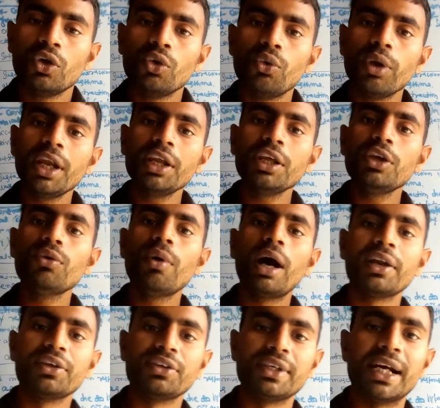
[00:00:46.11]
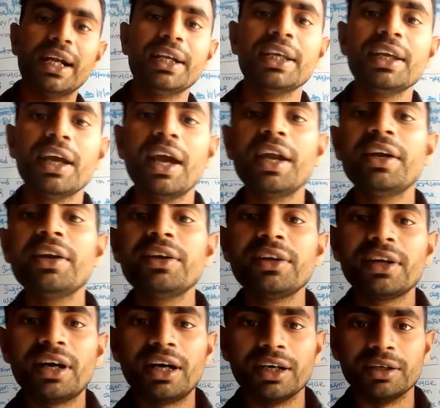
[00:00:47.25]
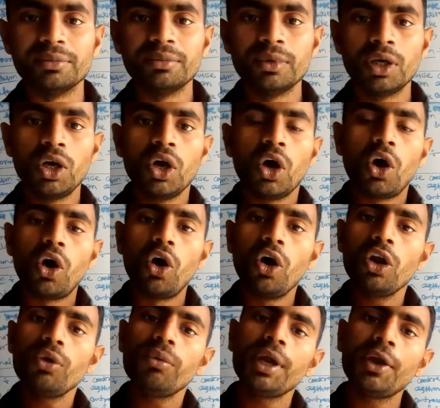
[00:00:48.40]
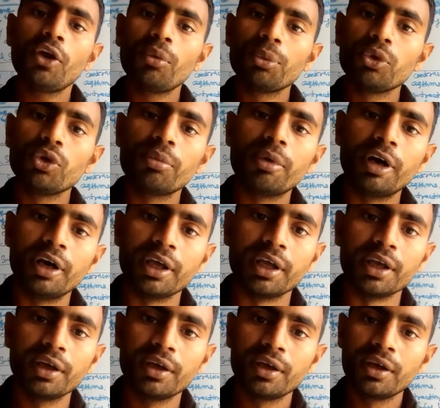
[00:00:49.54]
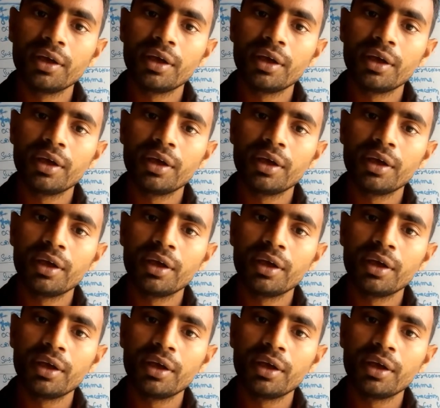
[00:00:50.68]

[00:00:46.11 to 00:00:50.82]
when you are standing at that time, all weight of your body